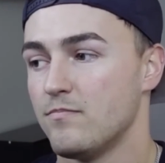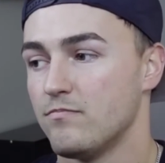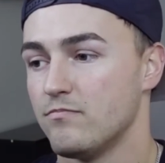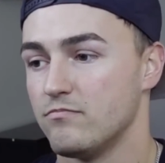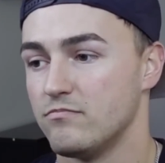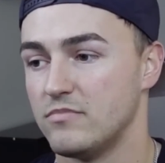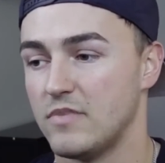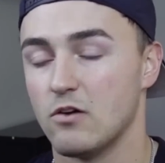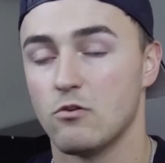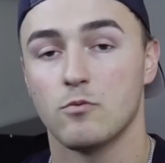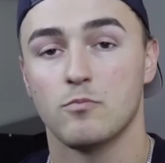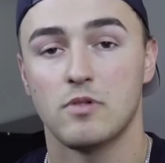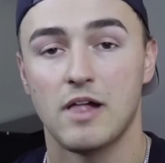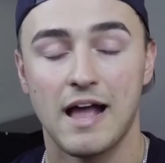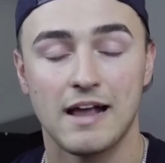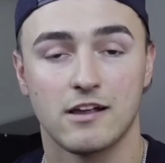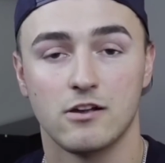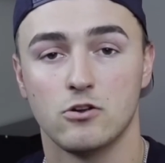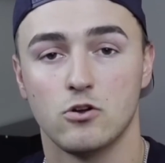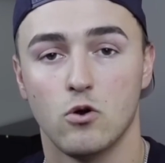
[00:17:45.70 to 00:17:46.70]
they were
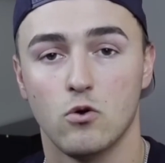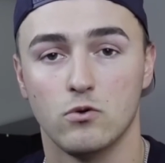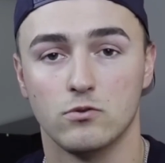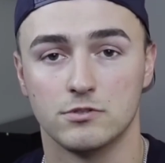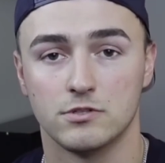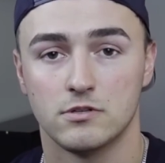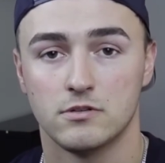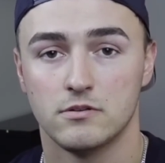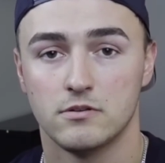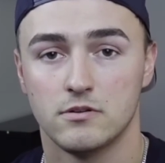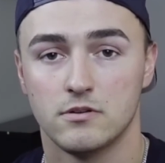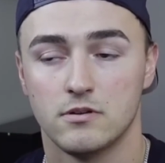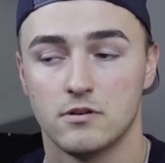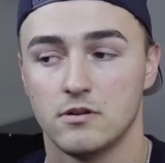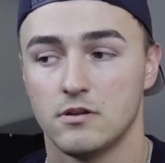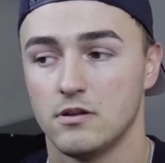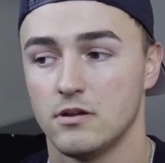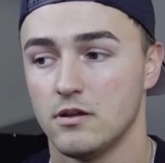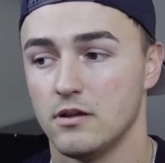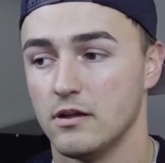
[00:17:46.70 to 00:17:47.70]
black and gold.
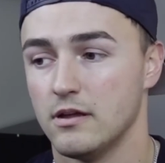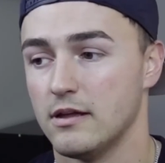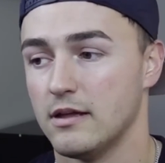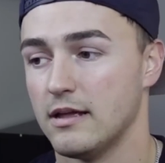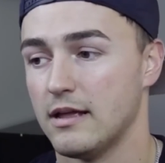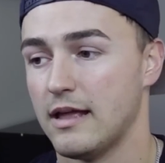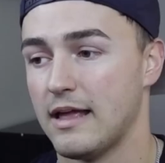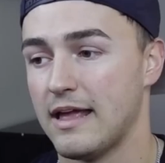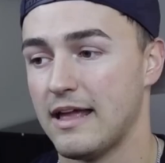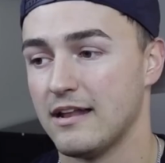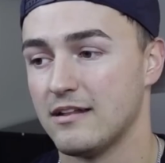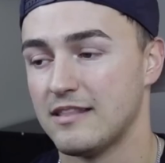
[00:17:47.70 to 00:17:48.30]
And